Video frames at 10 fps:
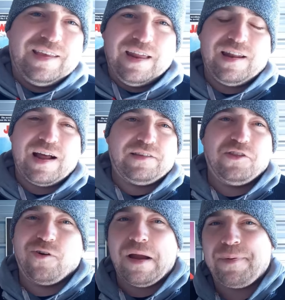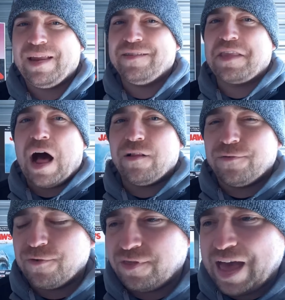Get it out the door. I paid
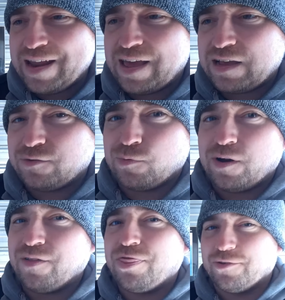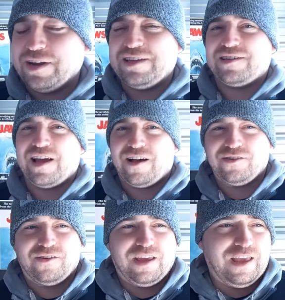$1 for that as well. 3
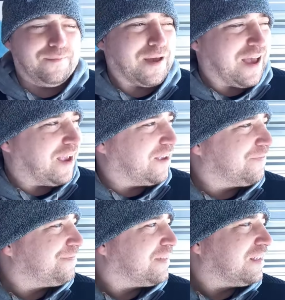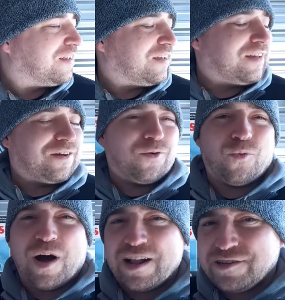sales on eBay.
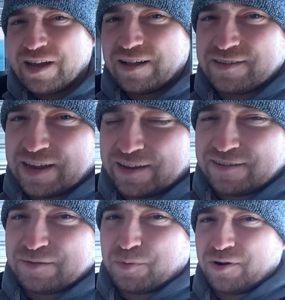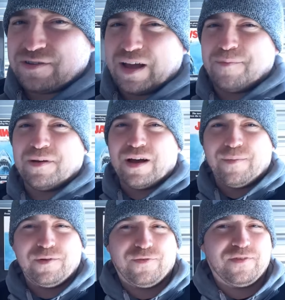Watch out, Tekken Sports. I'm
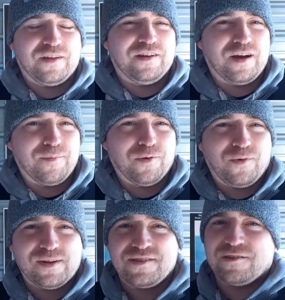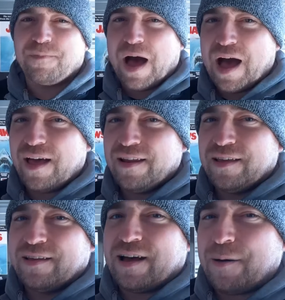coming for the #1 spot.
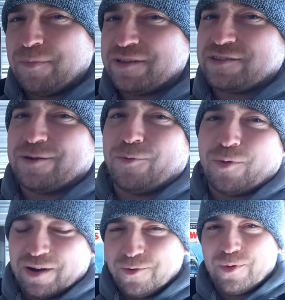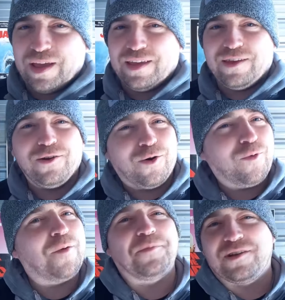I'm listing 1 a week. You don't
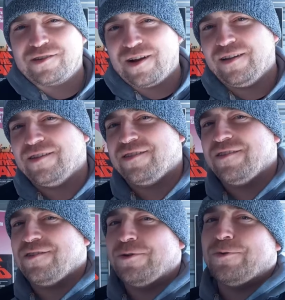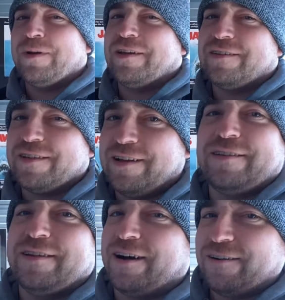want me to start listing 2 a week, because then,
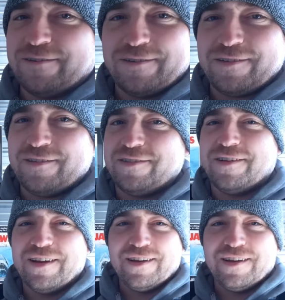you know, woo,